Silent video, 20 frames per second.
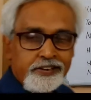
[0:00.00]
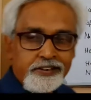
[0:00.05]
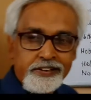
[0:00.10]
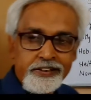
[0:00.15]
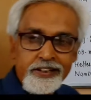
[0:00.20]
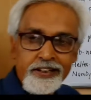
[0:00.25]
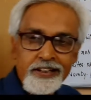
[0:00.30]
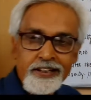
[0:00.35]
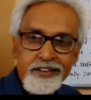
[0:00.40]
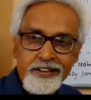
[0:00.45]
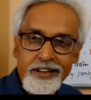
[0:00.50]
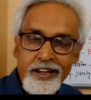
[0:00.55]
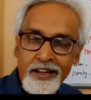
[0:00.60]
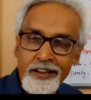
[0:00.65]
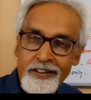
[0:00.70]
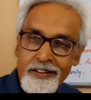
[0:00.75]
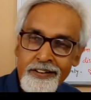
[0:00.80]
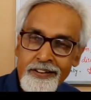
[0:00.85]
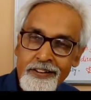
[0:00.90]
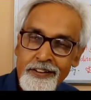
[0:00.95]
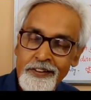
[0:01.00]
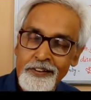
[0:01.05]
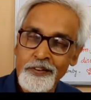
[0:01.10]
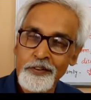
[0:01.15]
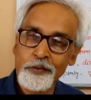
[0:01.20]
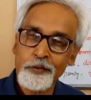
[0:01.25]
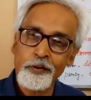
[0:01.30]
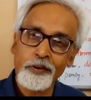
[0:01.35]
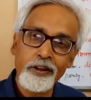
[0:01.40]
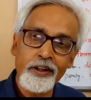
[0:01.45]
dilly-dally.
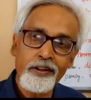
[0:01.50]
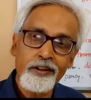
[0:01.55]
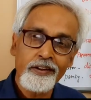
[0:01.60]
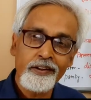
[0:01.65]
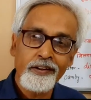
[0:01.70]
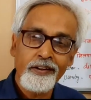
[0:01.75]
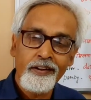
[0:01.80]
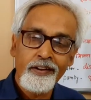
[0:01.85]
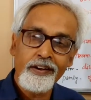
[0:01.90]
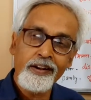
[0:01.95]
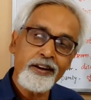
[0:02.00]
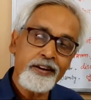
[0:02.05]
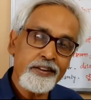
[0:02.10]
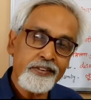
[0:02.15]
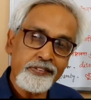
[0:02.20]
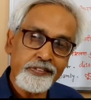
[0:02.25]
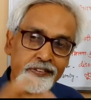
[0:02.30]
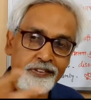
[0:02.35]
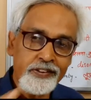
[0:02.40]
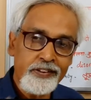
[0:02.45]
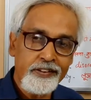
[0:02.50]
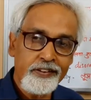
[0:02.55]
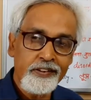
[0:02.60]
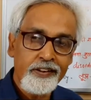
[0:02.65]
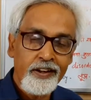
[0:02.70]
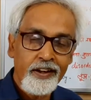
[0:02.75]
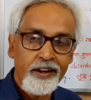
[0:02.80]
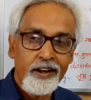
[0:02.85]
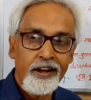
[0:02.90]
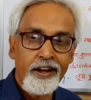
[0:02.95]
Okay? Let us see
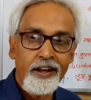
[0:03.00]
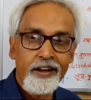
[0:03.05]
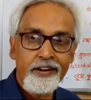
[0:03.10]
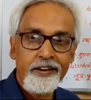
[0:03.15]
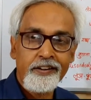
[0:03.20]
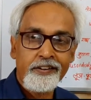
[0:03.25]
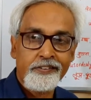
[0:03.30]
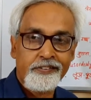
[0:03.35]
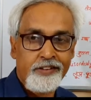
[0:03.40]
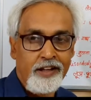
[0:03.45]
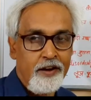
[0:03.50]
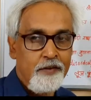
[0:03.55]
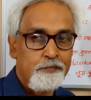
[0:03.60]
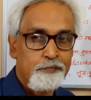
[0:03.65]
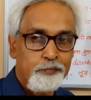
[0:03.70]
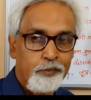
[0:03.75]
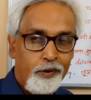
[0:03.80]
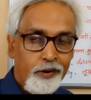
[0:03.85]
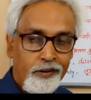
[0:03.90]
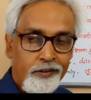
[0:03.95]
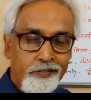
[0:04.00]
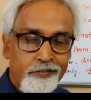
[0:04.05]
an example,